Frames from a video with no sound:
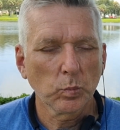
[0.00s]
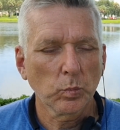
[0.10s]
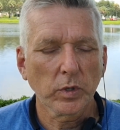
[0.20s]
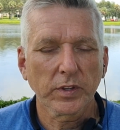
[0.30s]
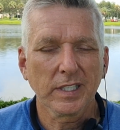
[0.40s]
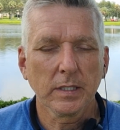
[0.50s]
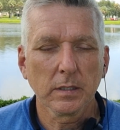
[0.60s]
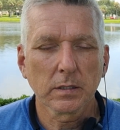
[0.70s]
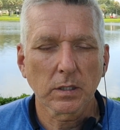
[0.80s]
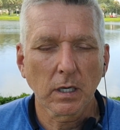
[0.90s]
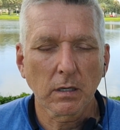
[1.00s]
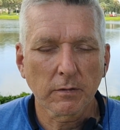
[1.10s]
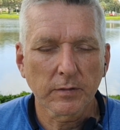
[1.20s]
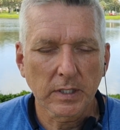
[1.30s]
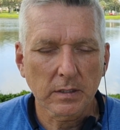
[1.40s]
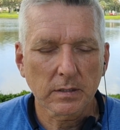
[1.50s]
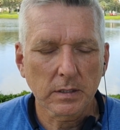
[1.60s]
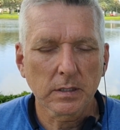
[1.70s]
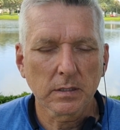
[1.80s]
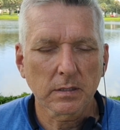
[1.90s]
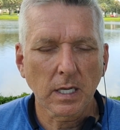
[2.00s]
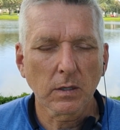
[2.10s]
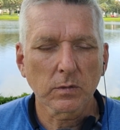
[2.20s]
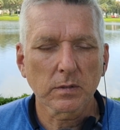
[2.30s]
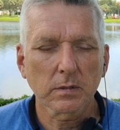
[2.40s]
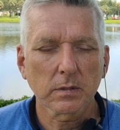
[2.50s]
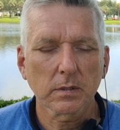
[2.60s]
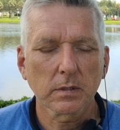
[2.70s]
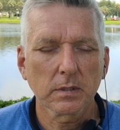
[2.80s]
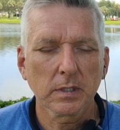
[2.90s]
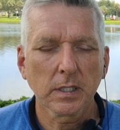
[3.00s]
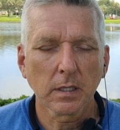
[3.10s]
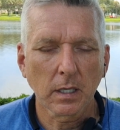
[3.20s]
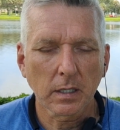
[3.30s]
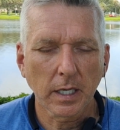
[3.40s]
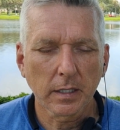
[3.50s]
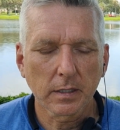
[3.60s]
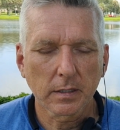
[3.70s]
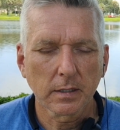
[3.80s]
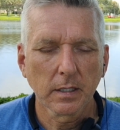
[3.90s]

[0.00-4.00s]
with each of the seed sounds elongated.